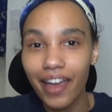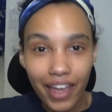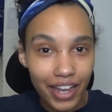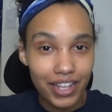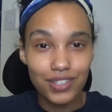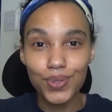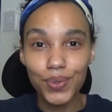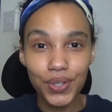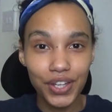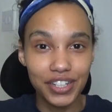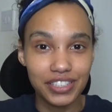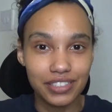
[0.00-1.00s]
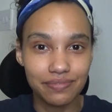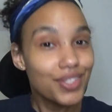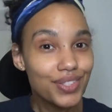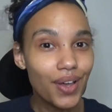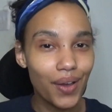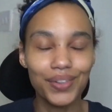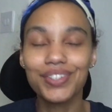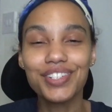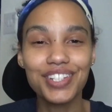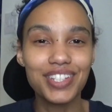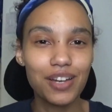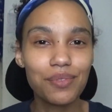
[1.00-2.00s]
it's all good. So
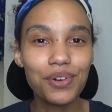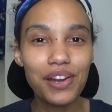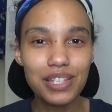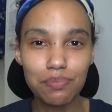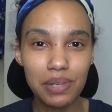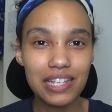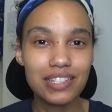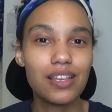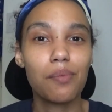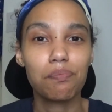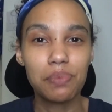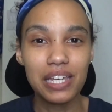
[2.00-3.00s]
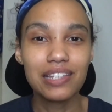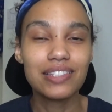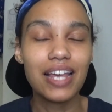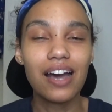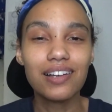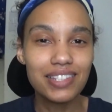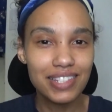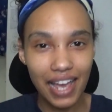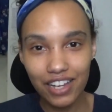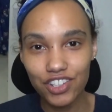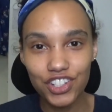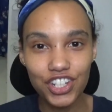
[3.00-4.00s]
to summarize beats, beats are
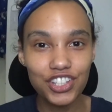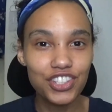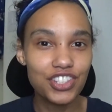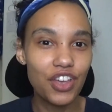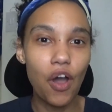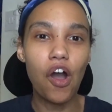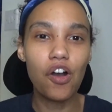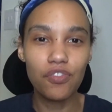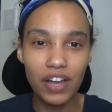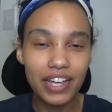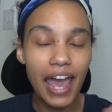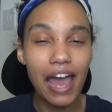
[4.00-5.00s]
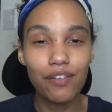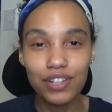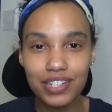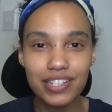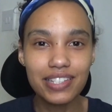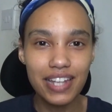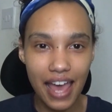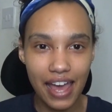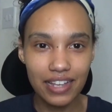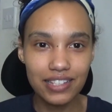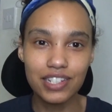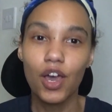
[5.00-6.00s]
sections of a character's
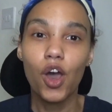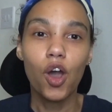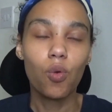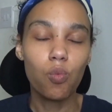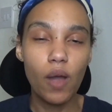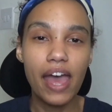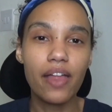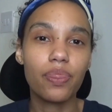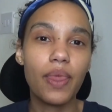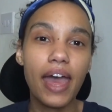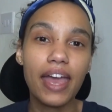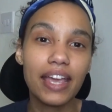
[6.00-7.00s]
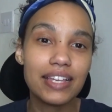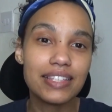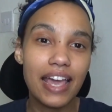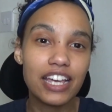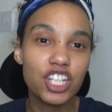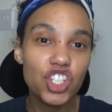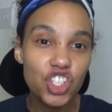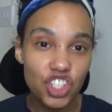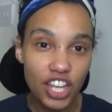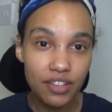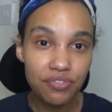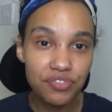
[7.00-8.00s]
text where there is a
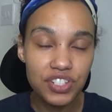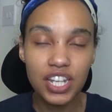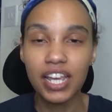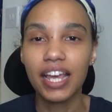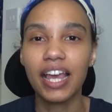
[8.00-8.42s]
shift